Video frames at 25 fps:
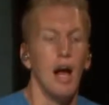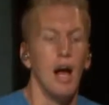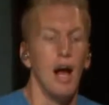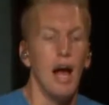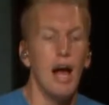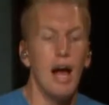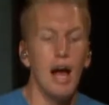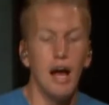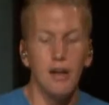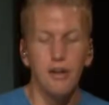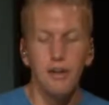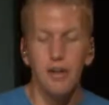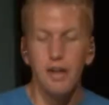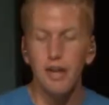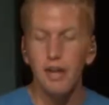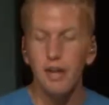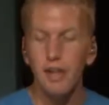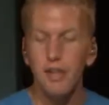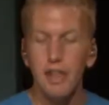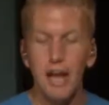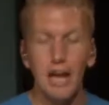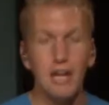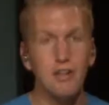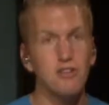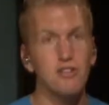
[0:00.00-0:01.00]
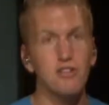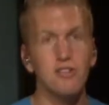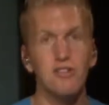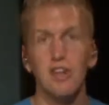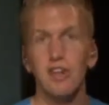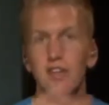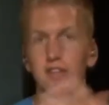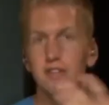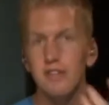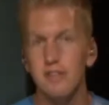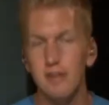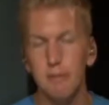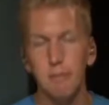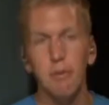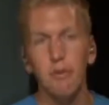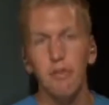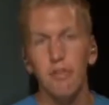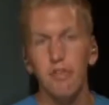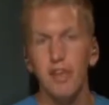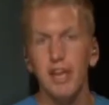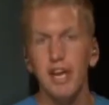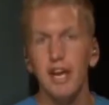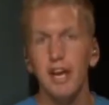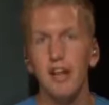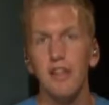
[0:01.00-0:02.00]
And that's just a simple
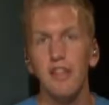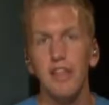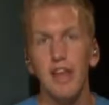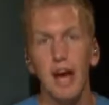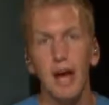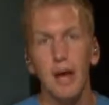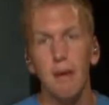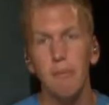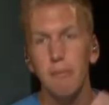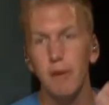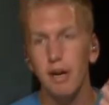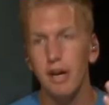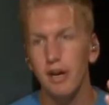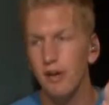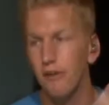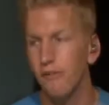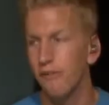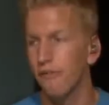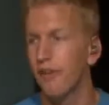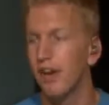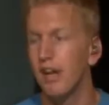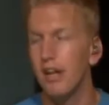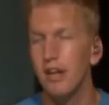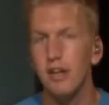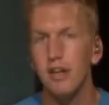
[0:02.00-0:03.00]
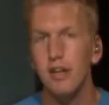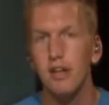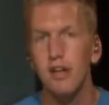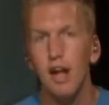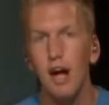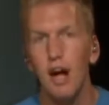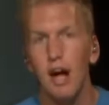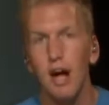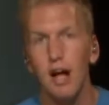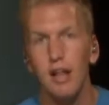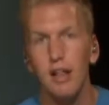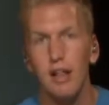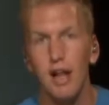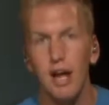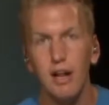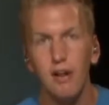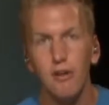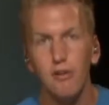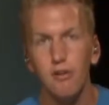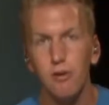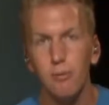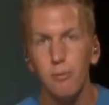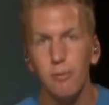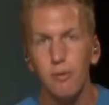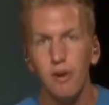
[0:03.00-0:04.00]
thing that my good friend
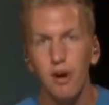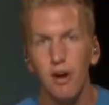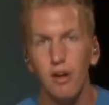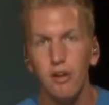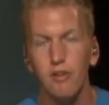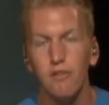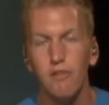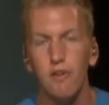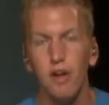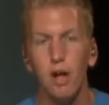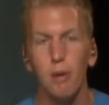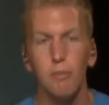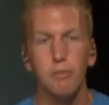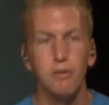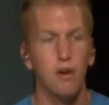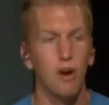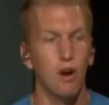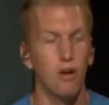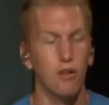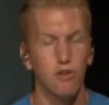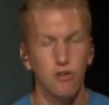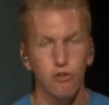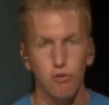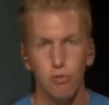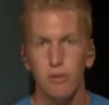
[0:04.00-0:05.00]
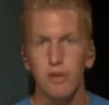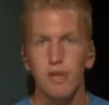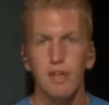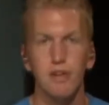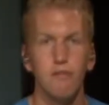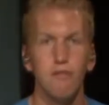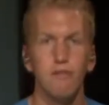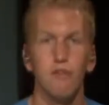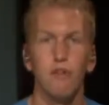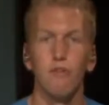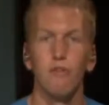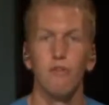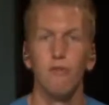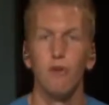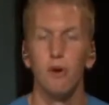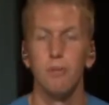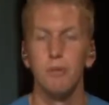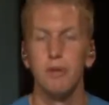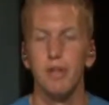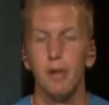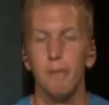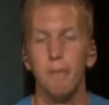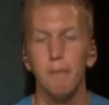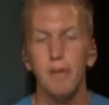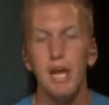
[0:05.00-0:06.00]
Lionel Duperon developed called the trillion fill
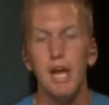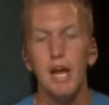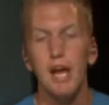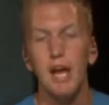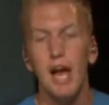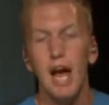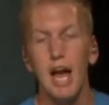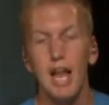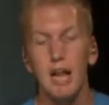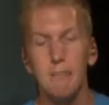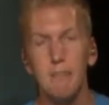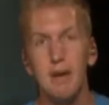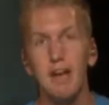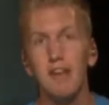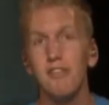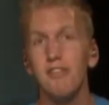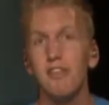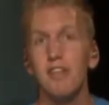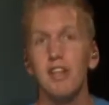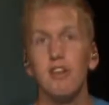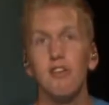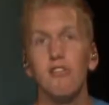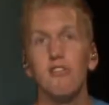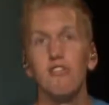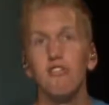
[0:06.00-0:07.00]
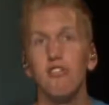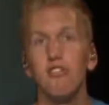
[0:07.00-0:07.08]
formula. And I'm basically going to